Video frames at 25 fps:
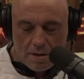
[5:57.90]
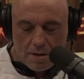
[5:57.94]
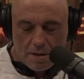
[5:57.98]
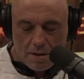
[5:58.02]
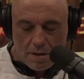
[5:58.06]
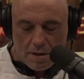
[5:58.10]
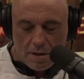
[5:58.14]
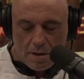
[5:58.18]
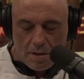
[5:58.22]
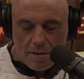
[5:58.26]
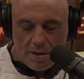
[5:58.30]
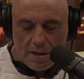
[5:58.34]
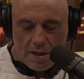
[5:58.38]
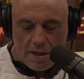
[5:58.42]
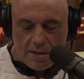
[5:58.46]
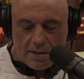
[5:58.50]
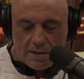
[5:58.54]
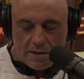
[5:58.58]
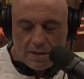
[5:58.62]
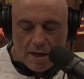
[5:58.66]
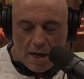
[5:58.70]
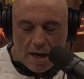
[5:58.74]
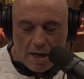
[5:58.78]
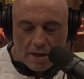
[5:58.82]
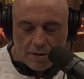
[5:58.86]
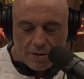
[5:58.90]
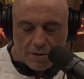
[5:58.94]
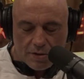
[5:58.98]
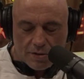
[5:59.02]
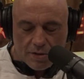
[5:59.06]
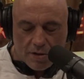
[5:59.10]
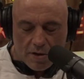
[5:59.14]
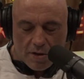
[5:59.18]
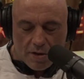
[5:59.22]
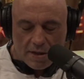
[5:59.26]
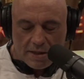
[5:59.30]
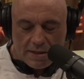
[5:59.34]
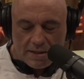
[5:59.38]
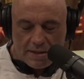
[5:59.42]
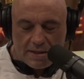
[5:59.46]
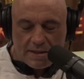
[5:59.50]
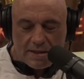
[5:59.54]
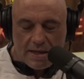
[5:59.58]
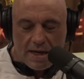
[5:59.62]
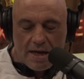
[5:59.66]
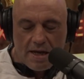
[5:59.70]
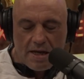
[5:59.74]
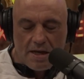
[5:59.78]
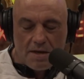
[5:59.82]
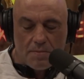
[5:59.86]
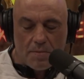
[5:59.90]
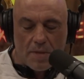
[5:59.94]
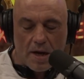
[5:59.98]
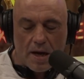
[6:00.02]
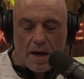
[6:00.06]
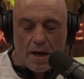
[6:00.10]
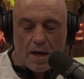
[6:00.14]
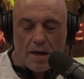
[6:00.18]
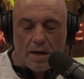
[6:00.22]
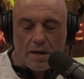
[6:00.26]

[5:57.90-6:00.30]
These doctors are insane, man.